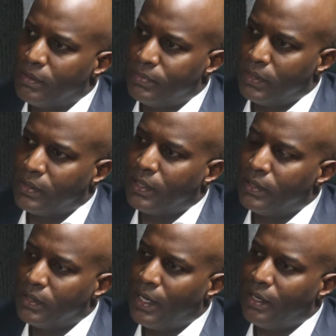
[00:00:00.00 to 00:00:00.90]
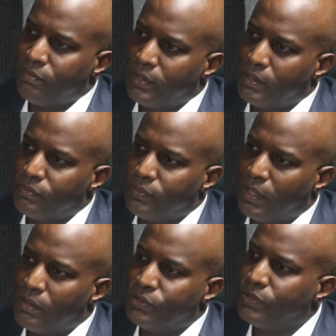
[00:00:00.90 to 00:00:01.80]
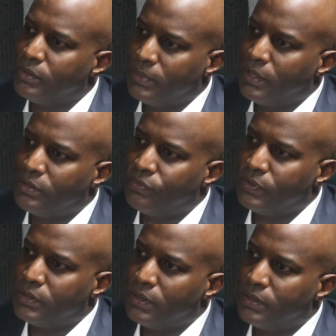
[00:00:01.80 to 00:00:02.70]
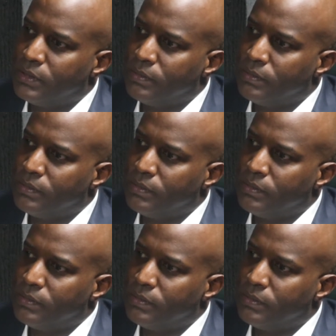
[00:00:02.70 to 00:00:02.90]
up there getting IVF treatment at the facility.